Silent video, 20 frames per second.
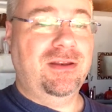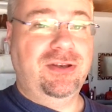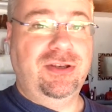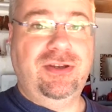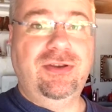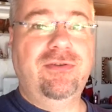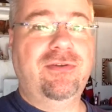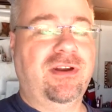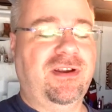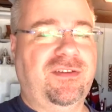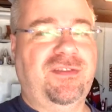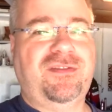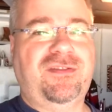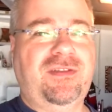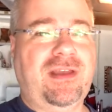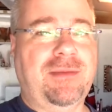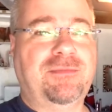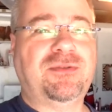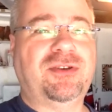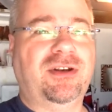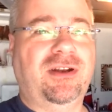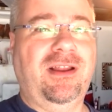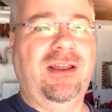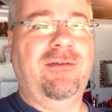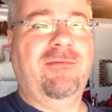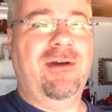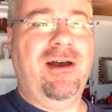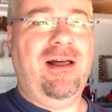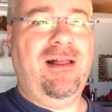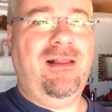do it exceptionally
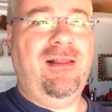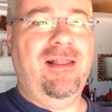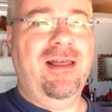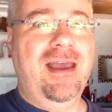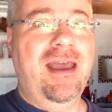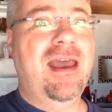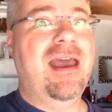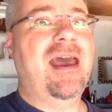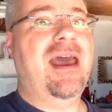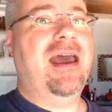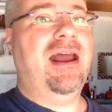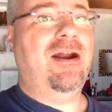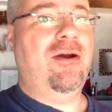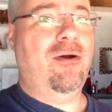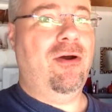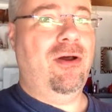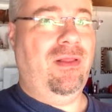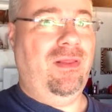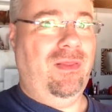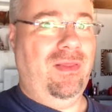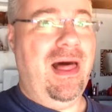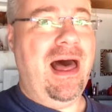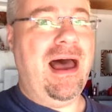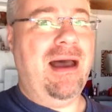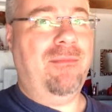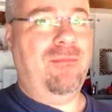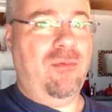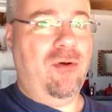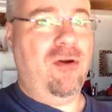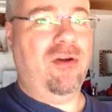well and are a
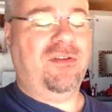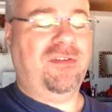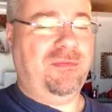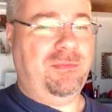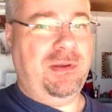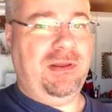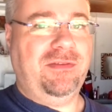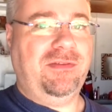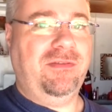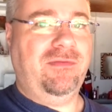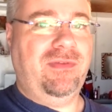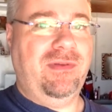lot more expensive